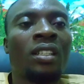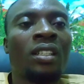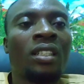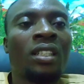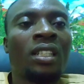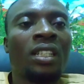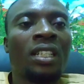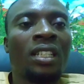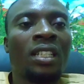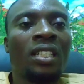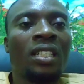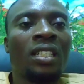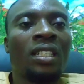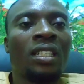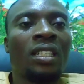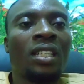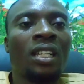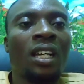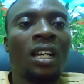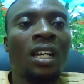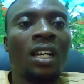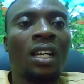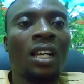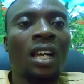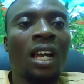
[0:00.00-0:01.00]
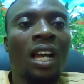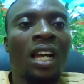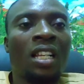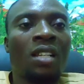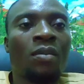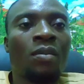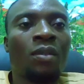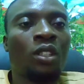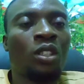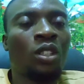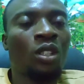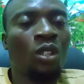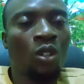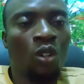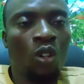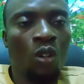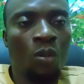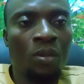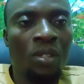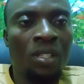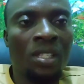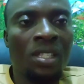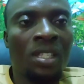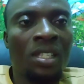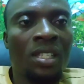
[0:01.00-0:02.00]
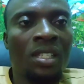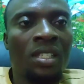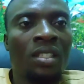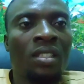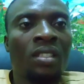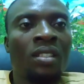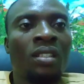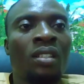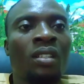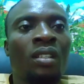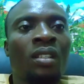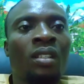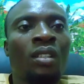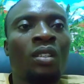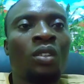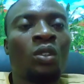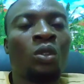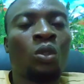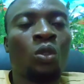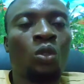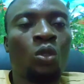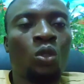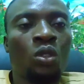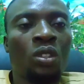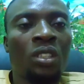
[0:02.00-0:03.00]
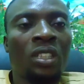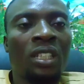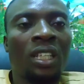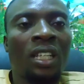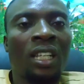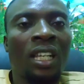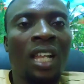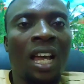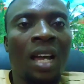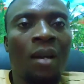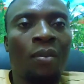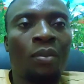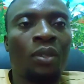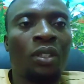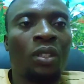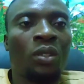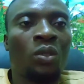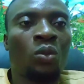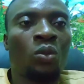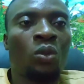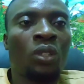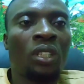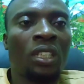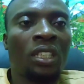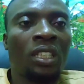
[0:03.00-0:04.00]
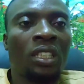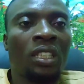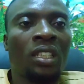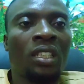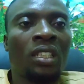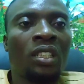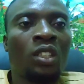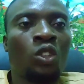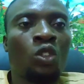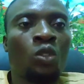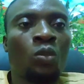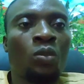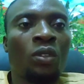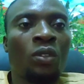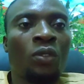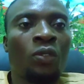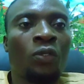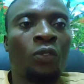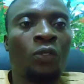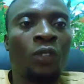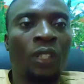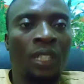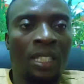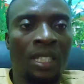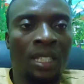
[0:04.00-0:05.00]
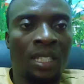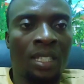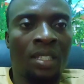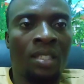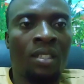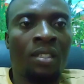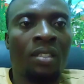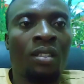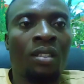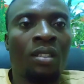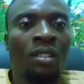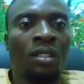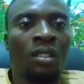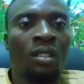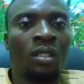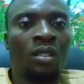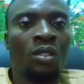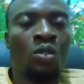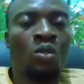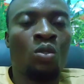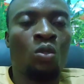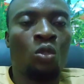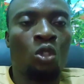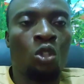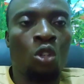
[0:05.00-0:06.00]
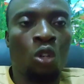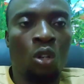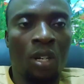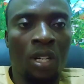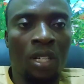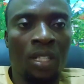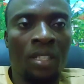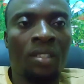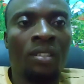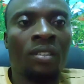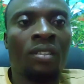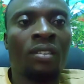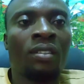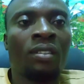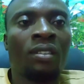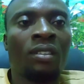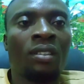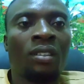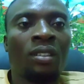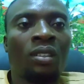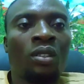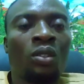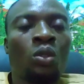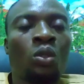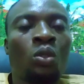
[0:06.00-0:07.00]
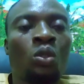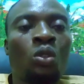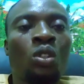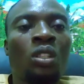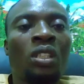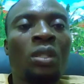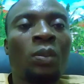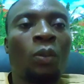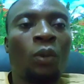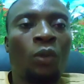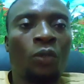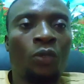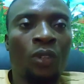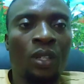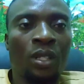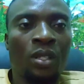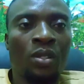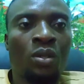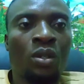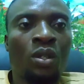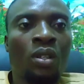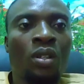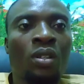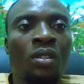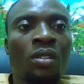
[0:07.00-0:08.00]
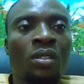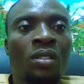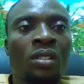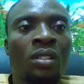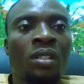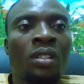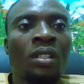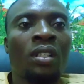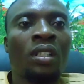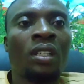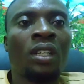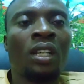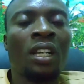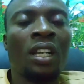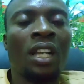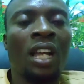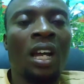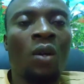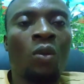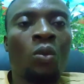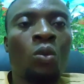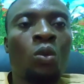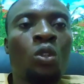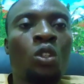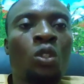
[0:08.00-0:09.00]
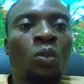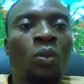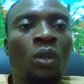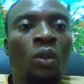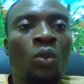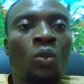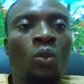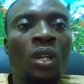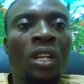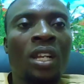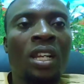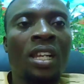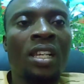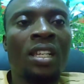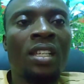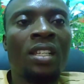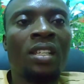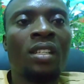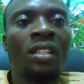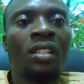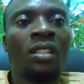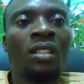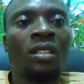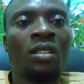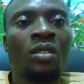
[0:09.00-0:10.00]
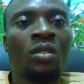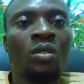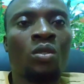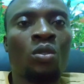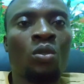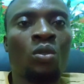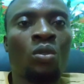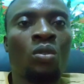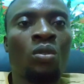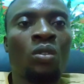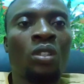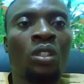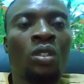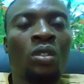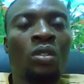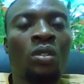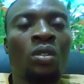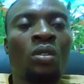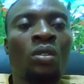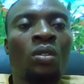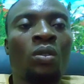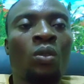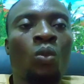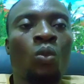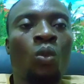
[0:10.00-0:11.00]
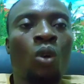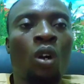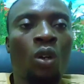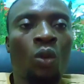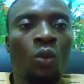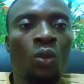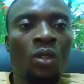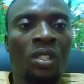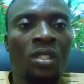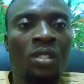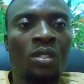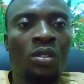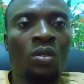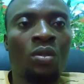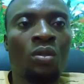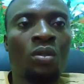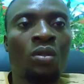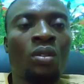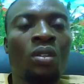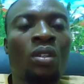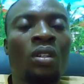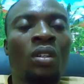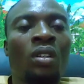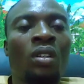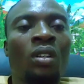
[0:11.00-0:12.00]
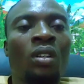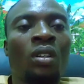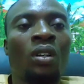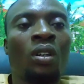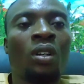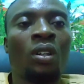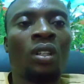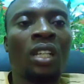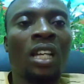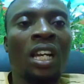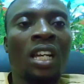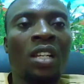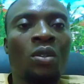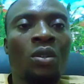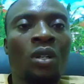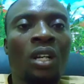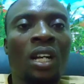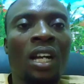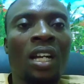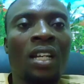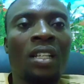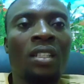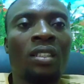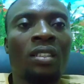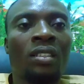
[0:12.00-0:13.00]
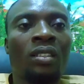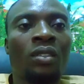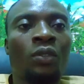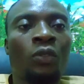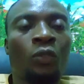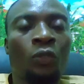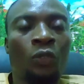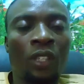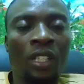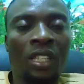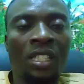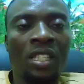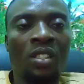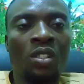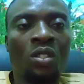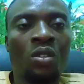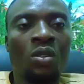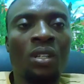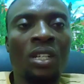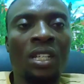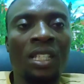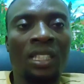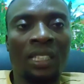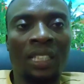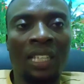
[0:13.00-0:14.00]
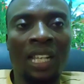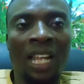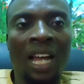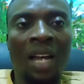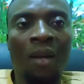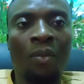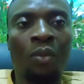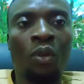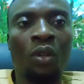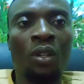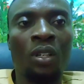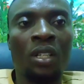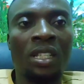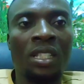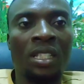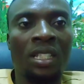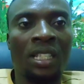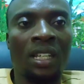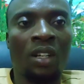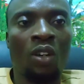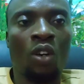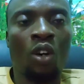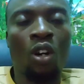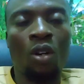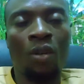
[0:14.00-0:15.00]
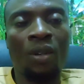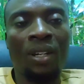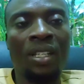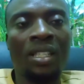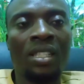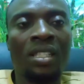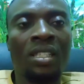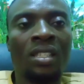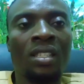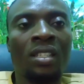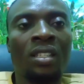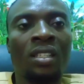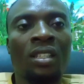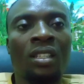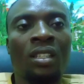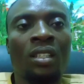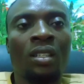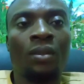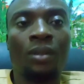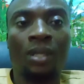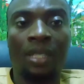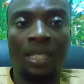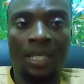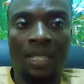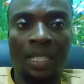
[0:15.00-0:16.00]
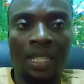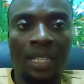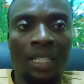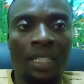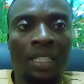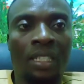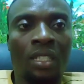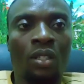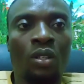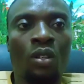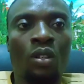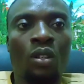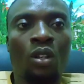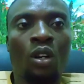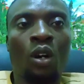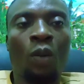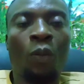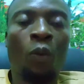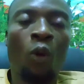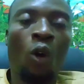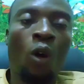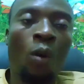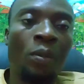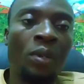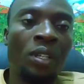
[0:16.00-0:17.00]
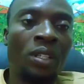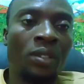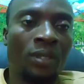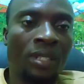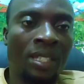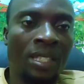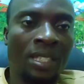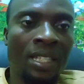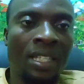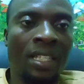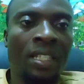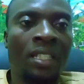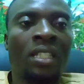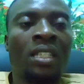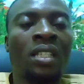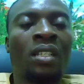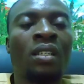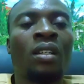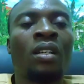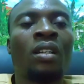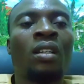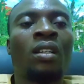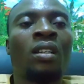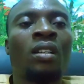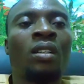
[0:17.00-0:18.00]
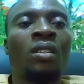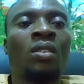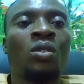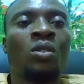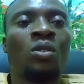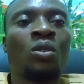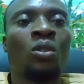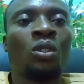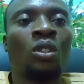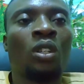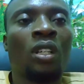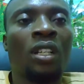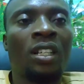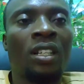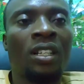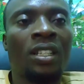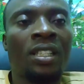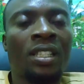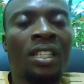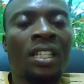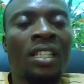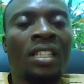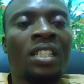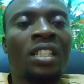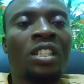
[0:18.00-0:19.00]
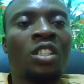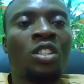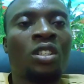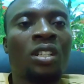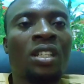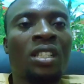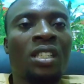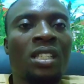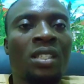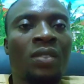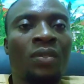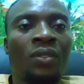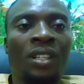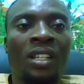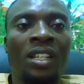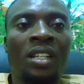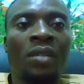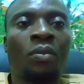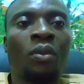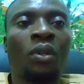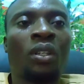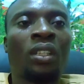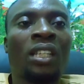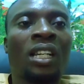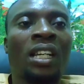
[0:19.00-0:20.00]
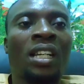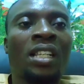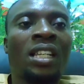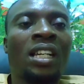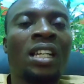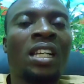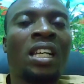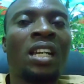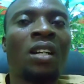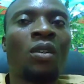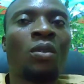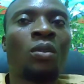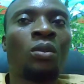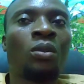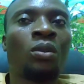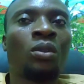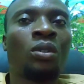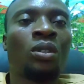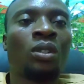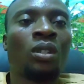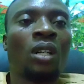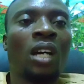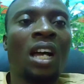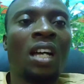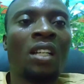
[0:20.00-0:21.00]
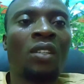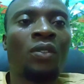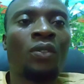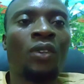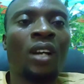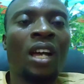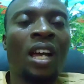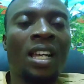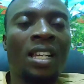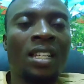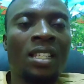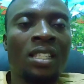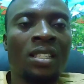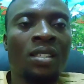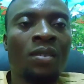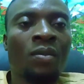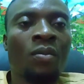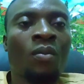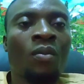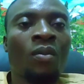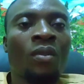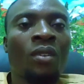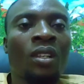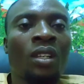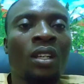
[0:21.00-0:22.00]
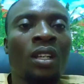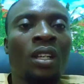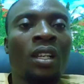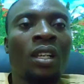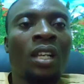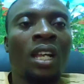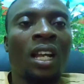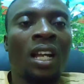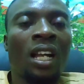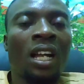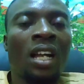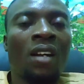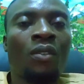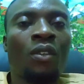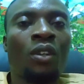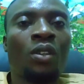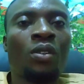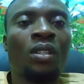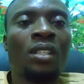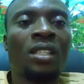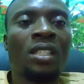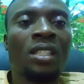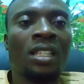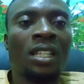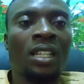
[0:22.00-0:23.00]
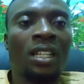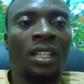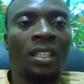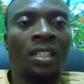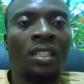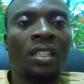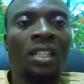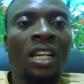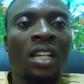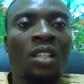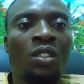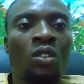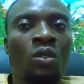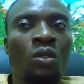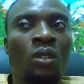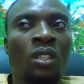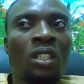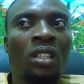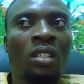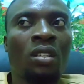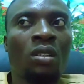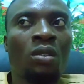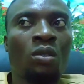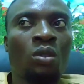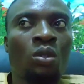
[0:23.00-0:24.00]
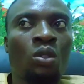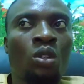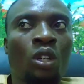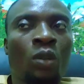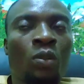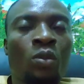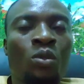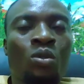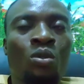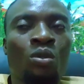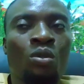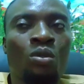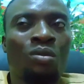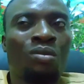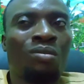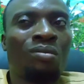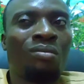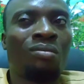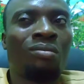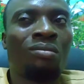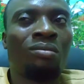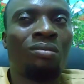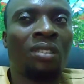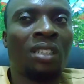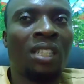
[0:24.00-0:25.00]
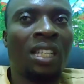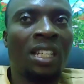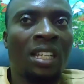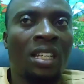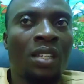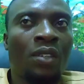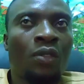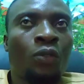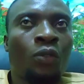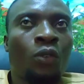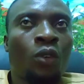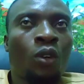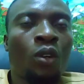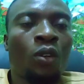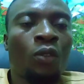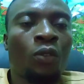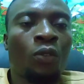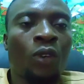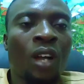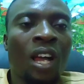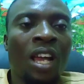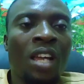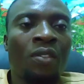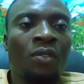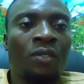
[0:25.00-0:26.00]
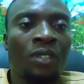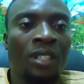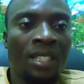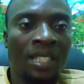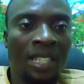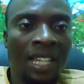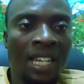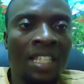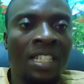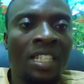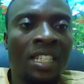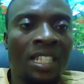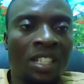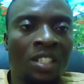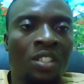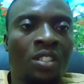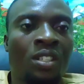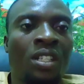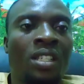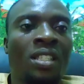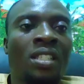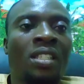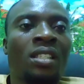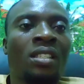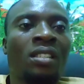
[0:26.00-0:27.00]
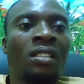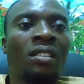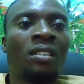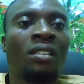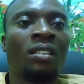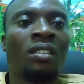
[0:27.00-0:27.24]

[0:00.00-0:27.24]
the admission committee to know the lab in which you will be fit to join, to know the professors that would be willing to work with you, or that you can fit into his lab or his current research or upcoming research. So your research interest is very important, and I would advise, like I've always said, that you include up to 3, 4, 5 research interests.